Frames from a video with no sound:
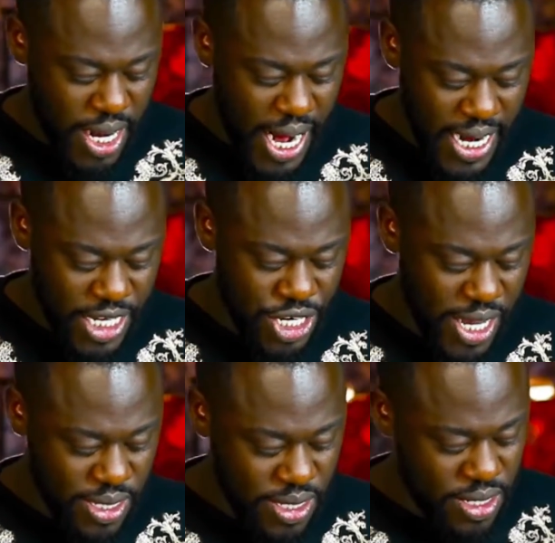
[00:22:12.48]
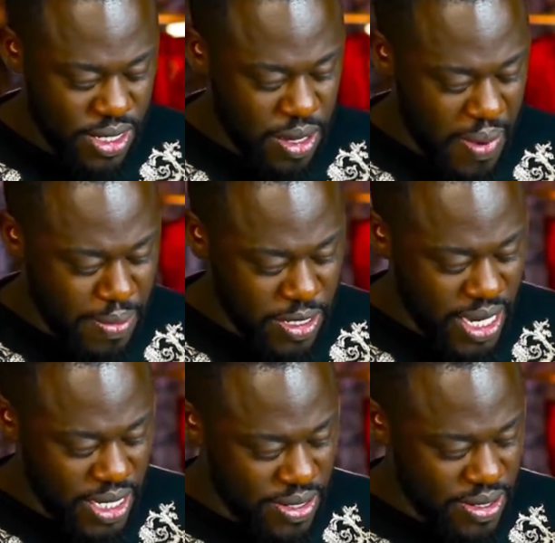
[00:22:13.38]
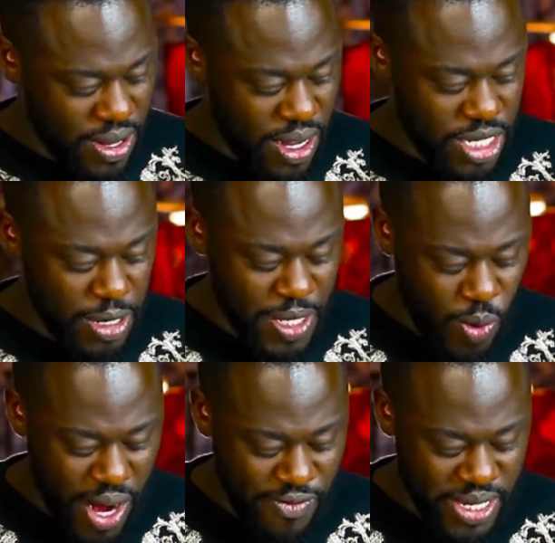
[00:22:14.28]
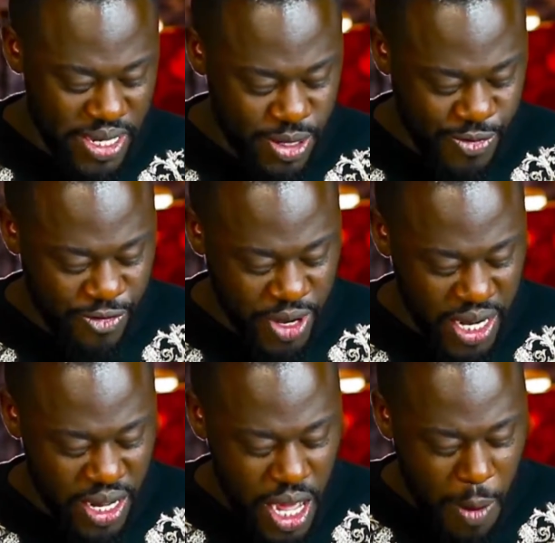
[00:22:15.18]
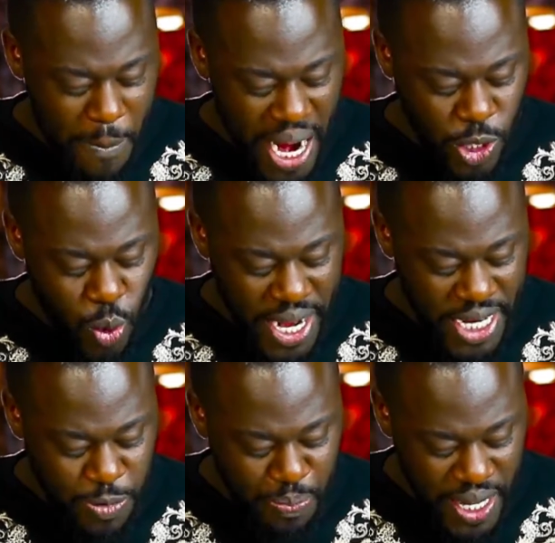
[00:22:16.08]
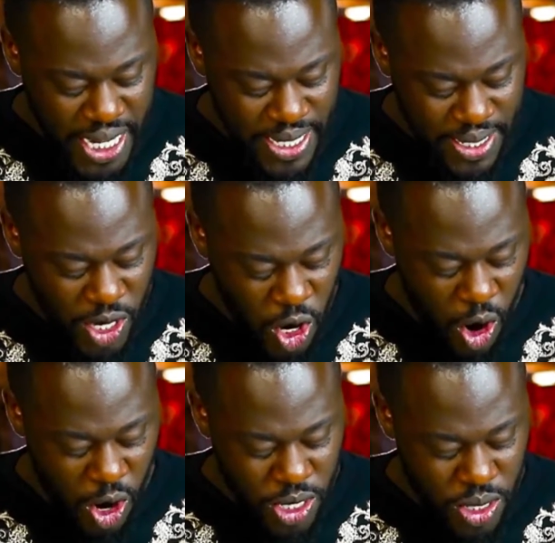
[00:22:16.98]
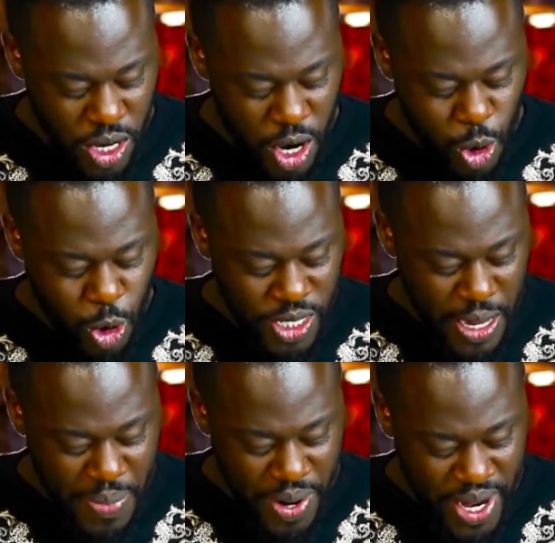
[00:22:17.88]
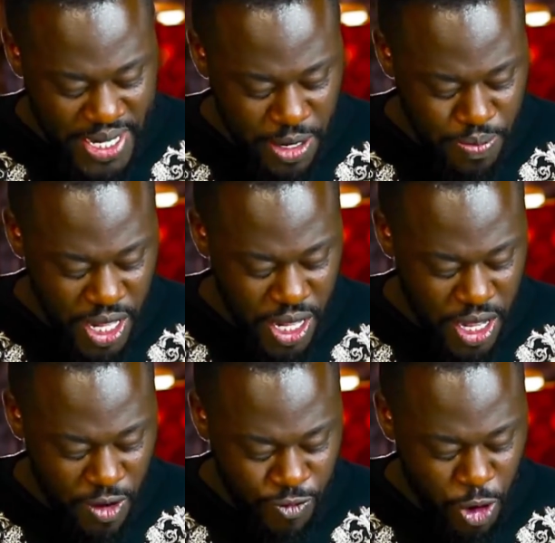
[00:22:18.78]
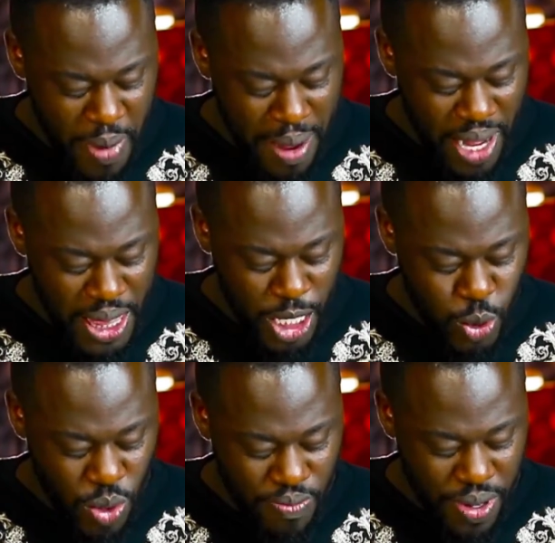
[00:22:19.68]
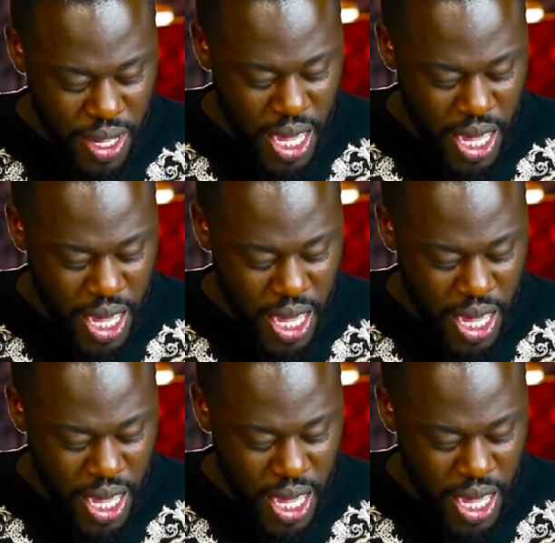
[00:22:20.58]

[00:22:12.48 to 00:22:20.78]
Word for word: Galatians, the Bible says, uh, chapter 1, verses 15. But when it pleased God, who separated me from my mother's womb